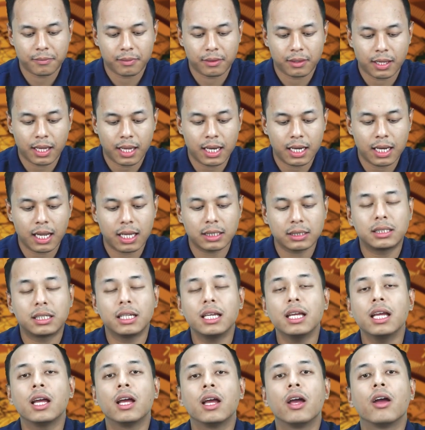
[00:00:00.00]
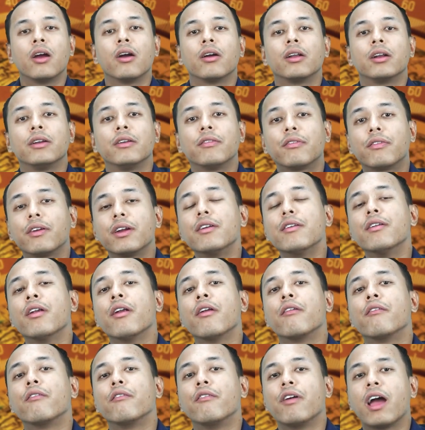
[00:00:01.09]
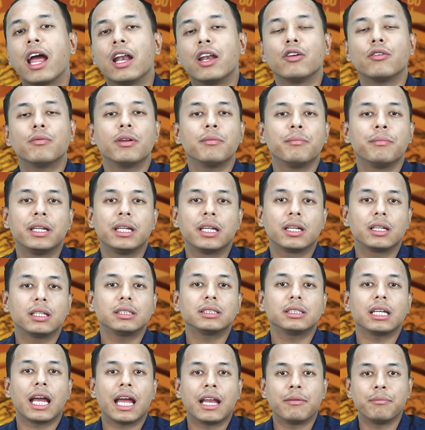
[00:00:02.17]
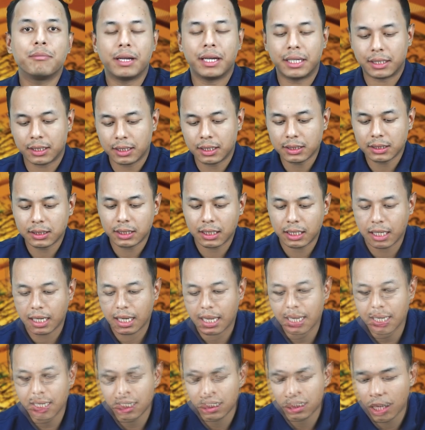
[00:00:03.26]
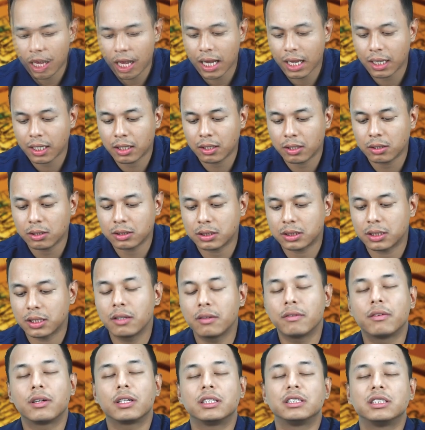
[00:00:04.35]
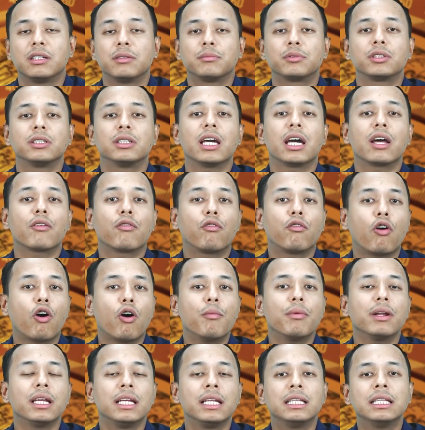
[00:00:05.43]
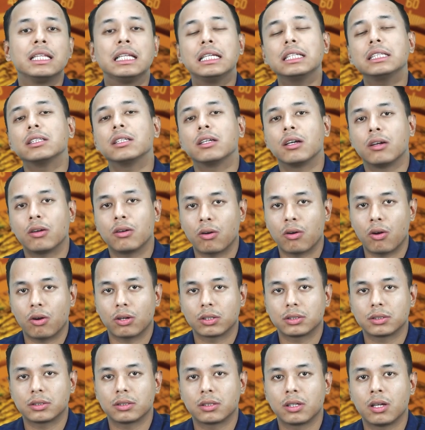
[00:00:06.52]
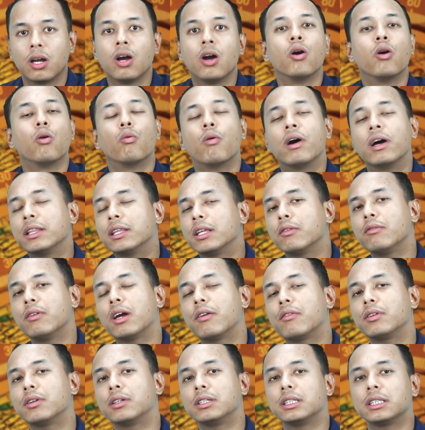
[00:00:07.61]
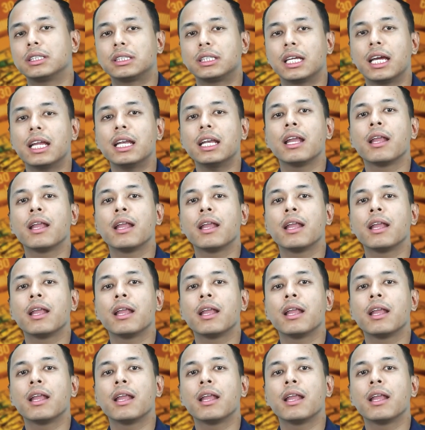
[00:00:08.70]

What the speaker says: And lastly, different valuable minerals and metals like iron, silver, gemstone, they are formed in these rocks. One thing we have to understand,